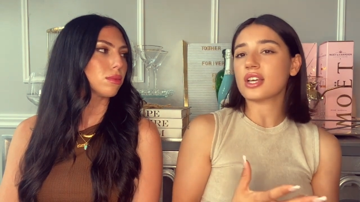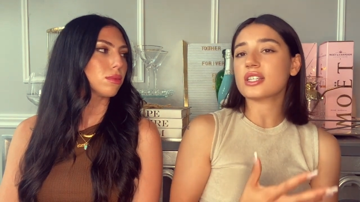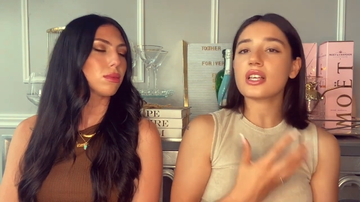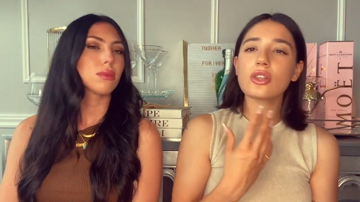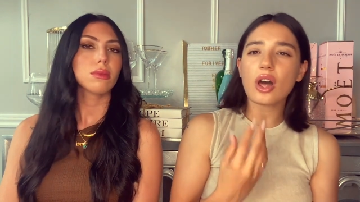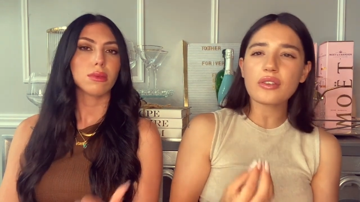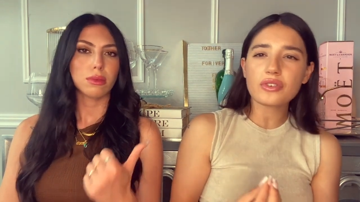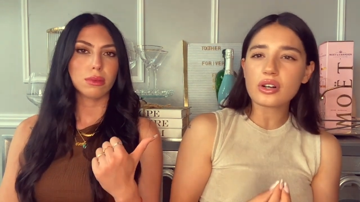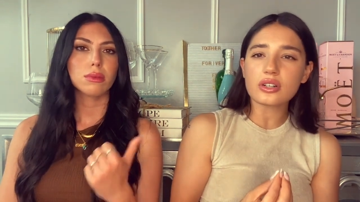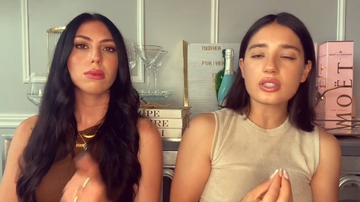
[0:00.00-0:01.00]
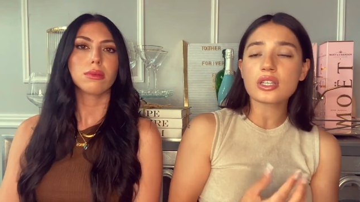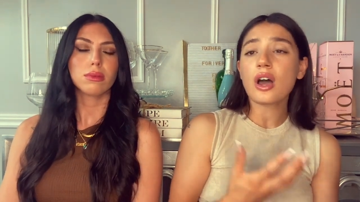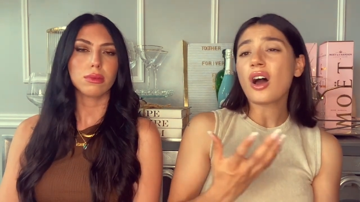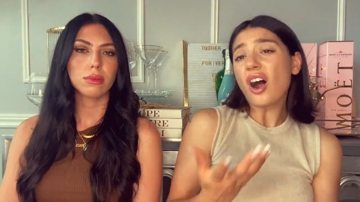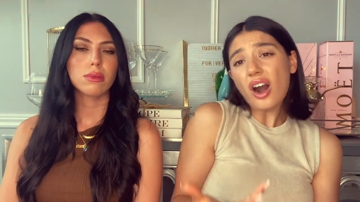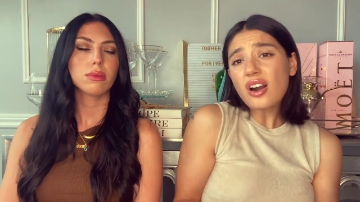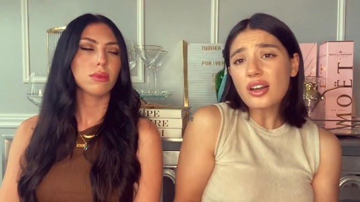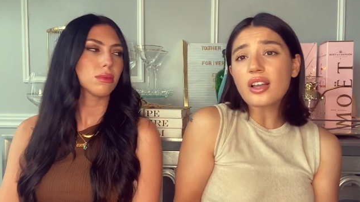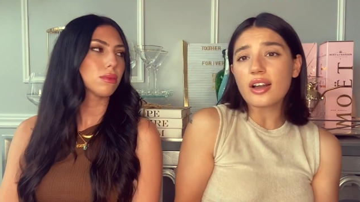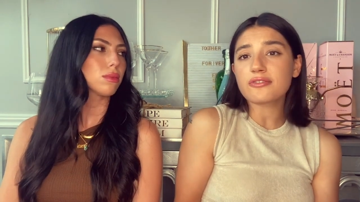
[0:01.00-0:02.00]
Speaker 1: because a lot of girls are
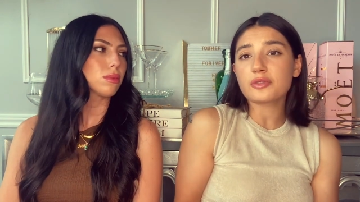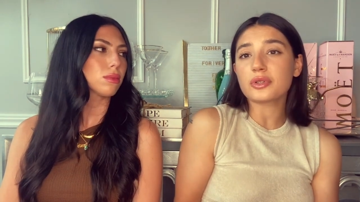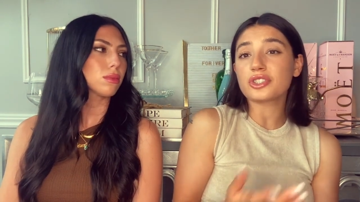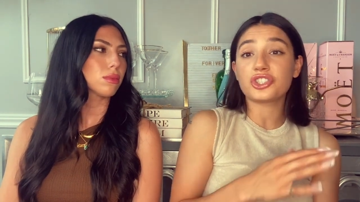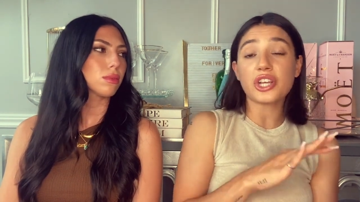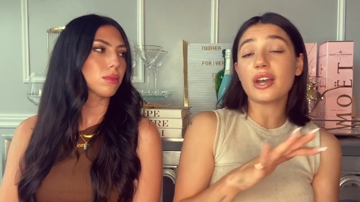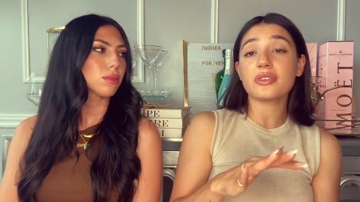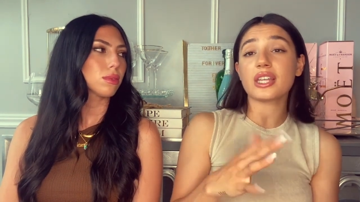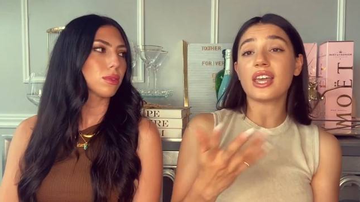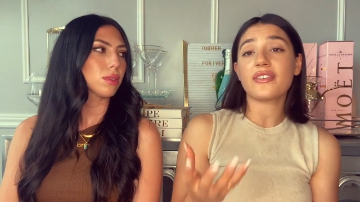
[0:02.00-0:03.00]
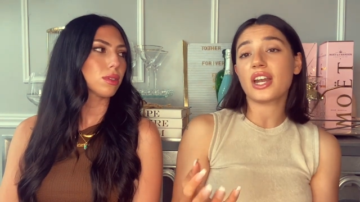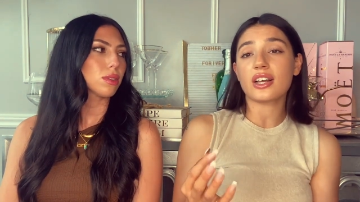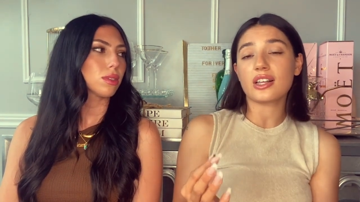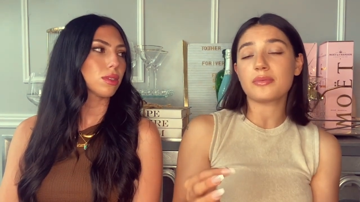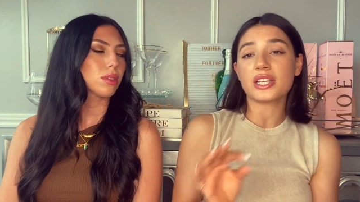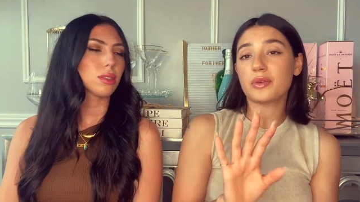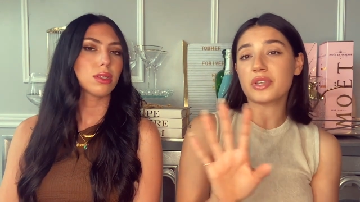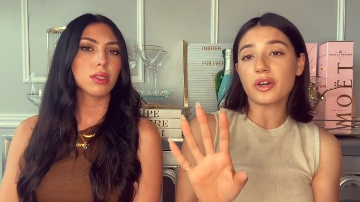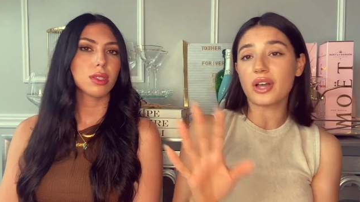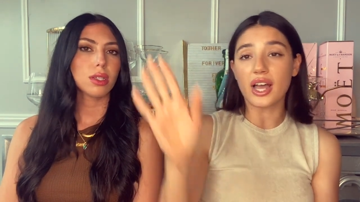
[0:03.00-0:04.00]
uncomfortable generally, even in a club setting
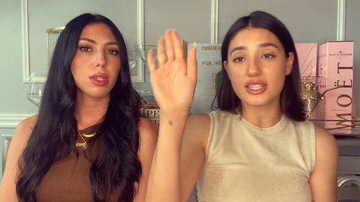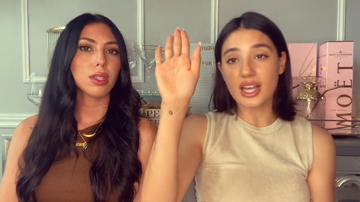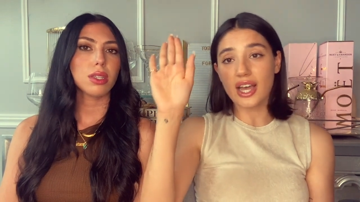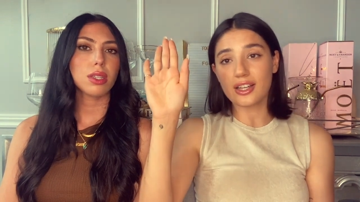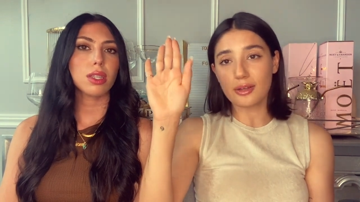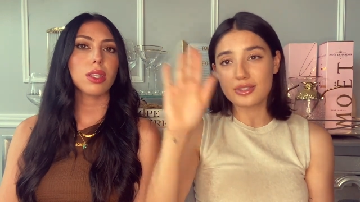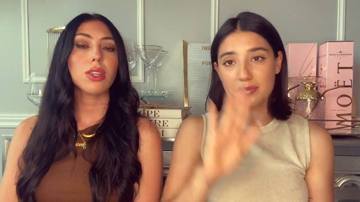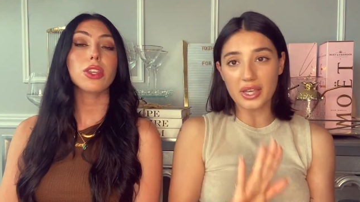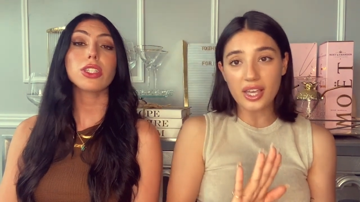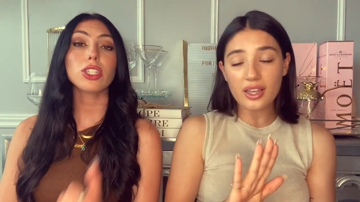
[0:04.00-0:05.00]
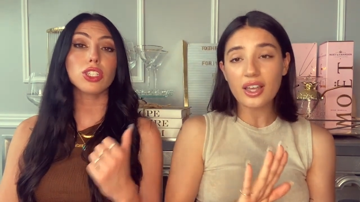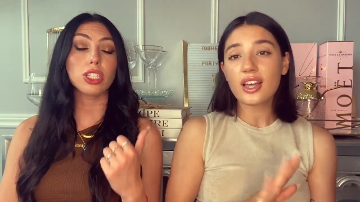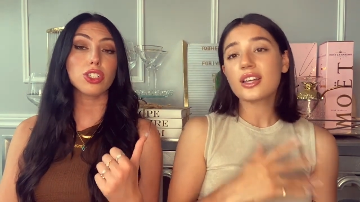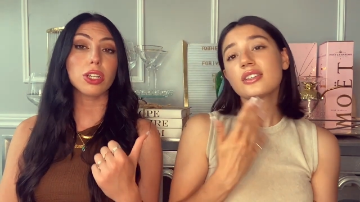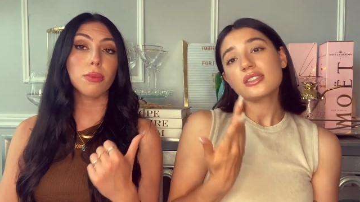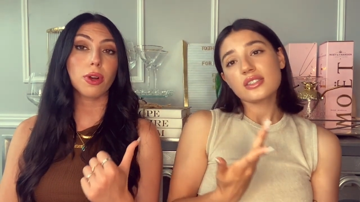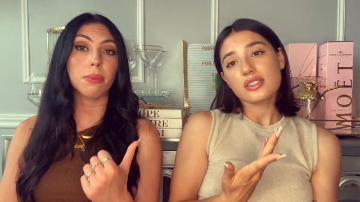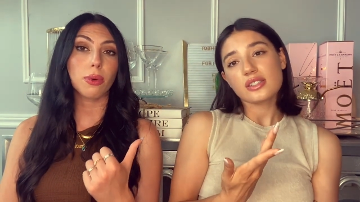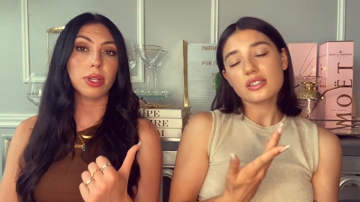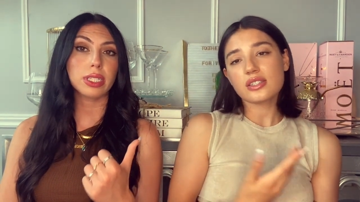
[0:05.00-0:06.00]
without guys. Hi, hello, it's me. This is such an
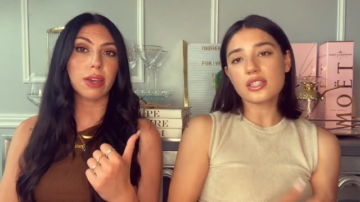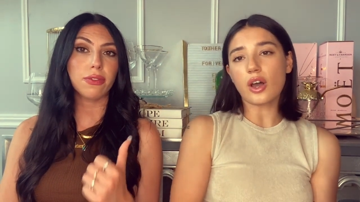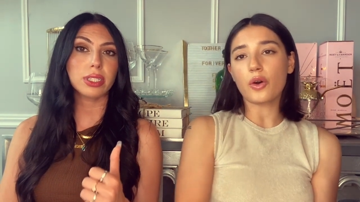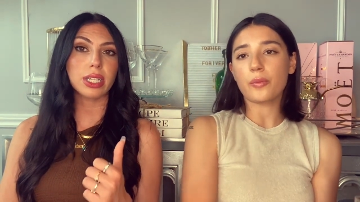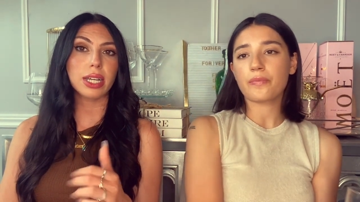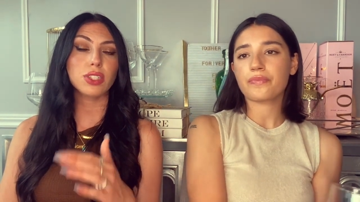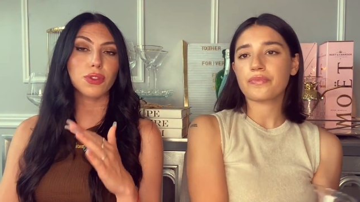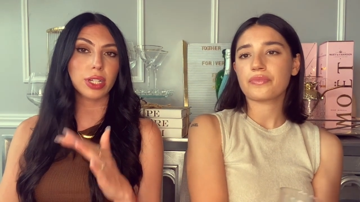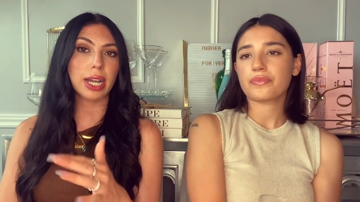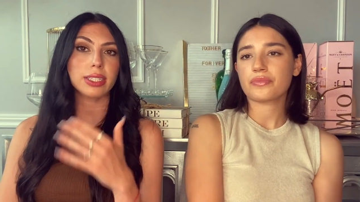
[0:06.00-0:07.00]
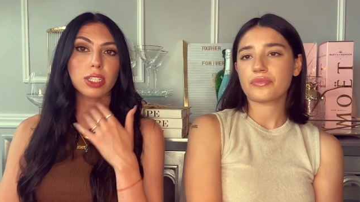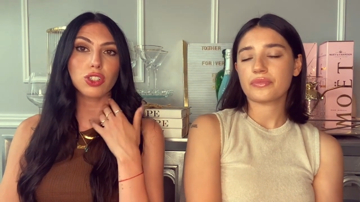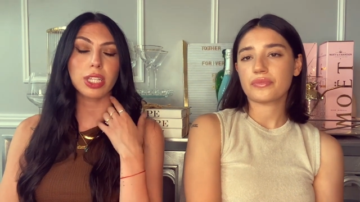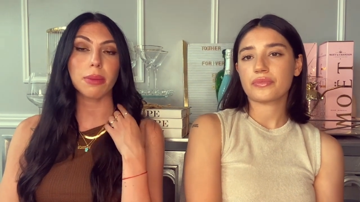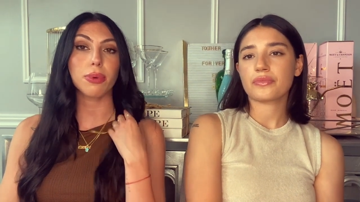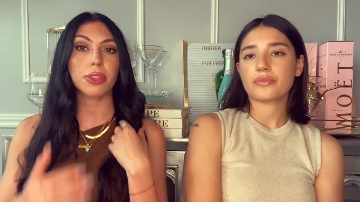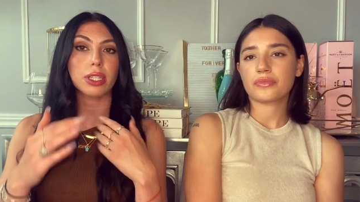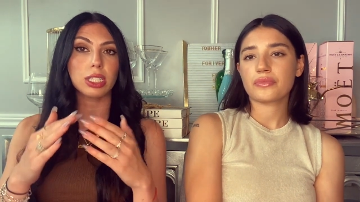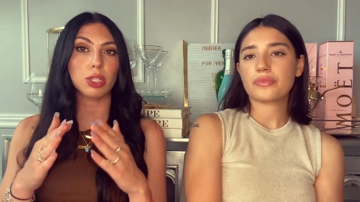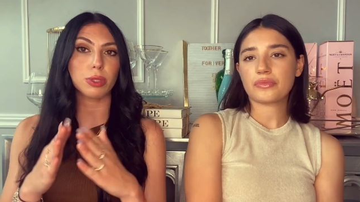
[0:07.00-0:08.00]
important
Speaker 2: point to so. emphasize for guys to understand and put
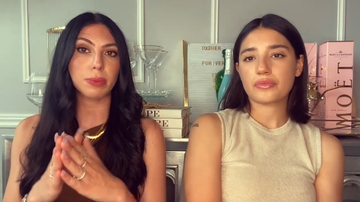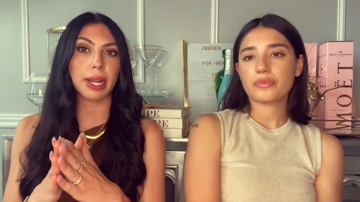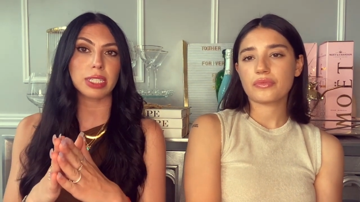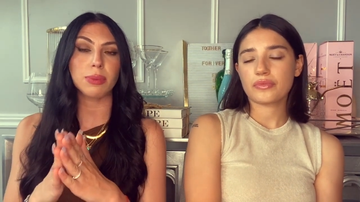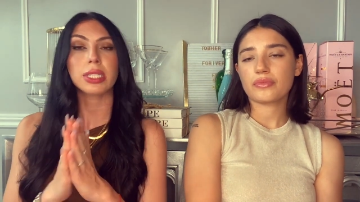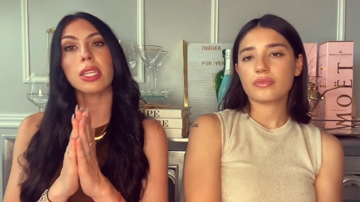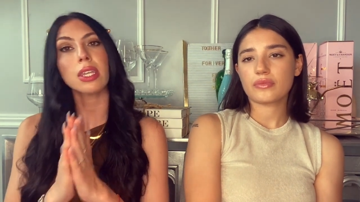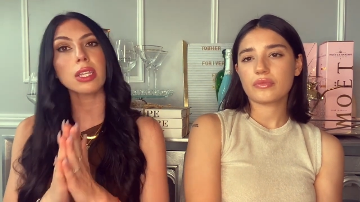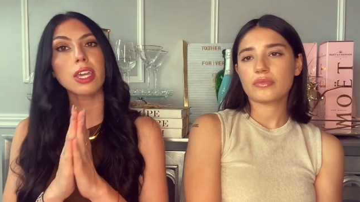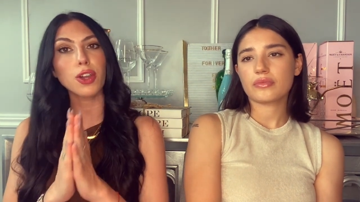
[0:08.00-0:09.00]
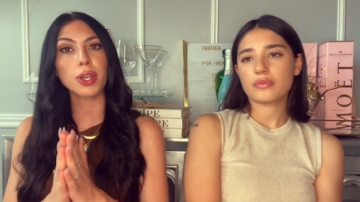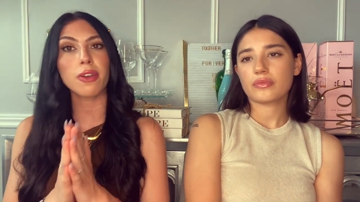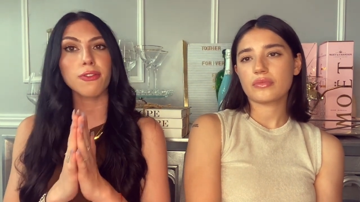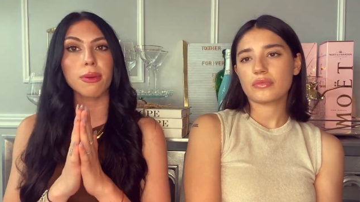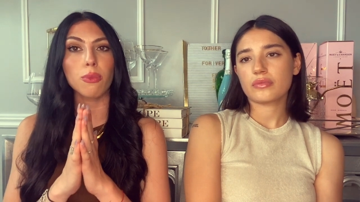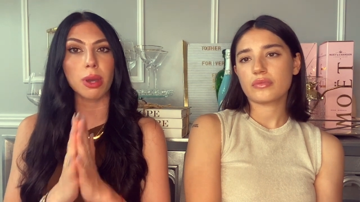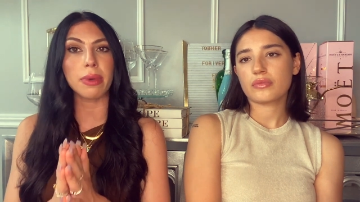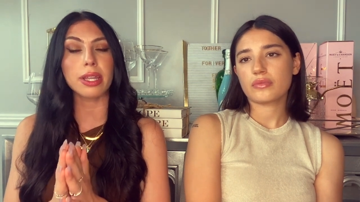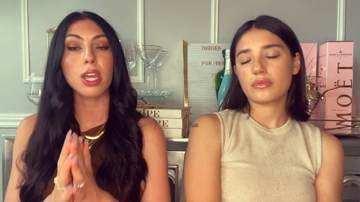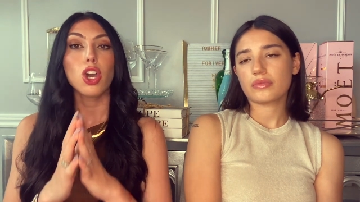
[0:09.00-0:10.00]
things into perspective because I think hearing it from
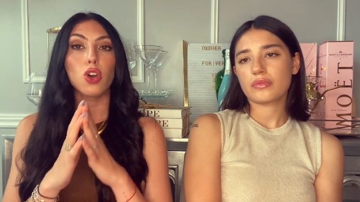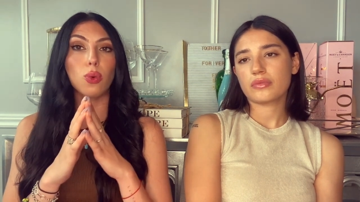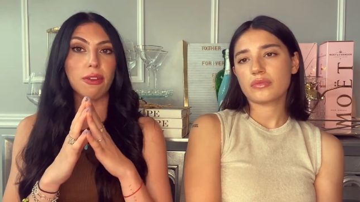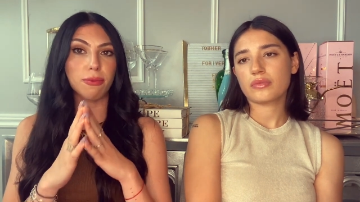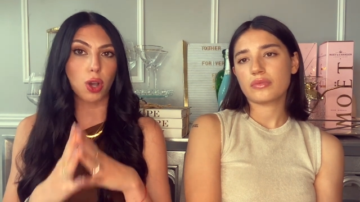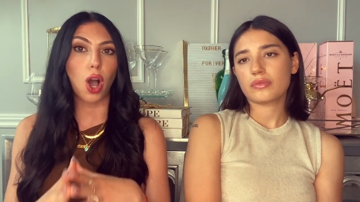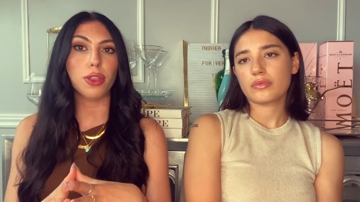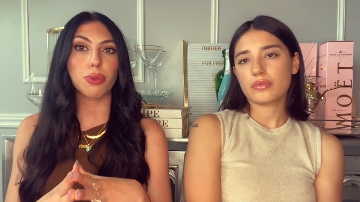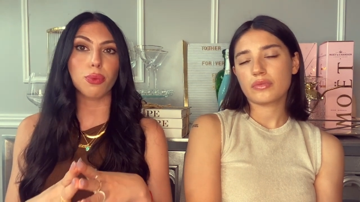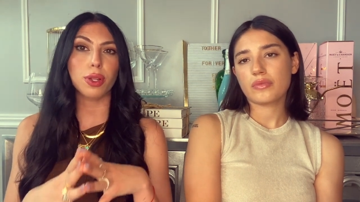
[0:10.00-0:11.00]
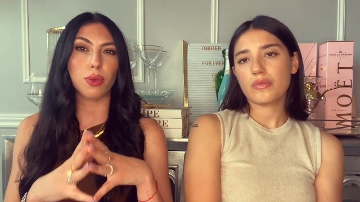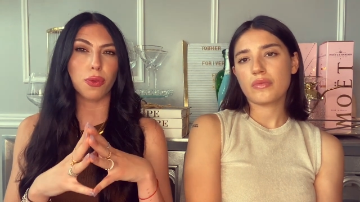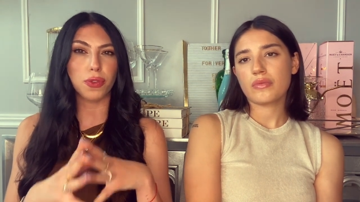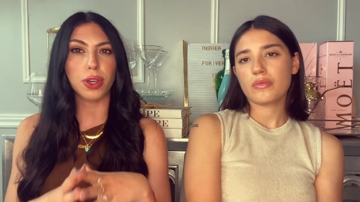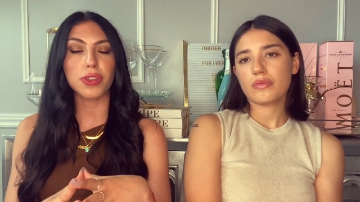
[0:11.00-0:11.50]
women who have gone through and who feel